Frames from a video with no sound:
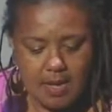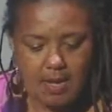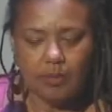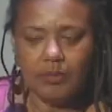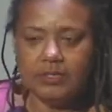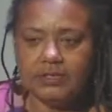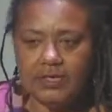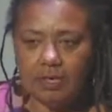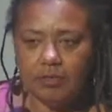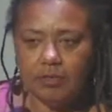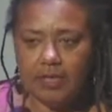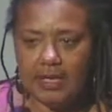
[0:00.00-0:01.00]
I want to
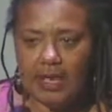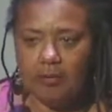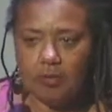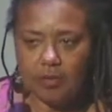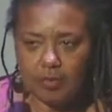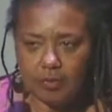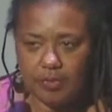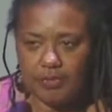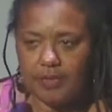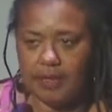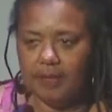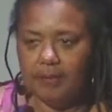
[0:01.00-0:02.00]
tell you that I work with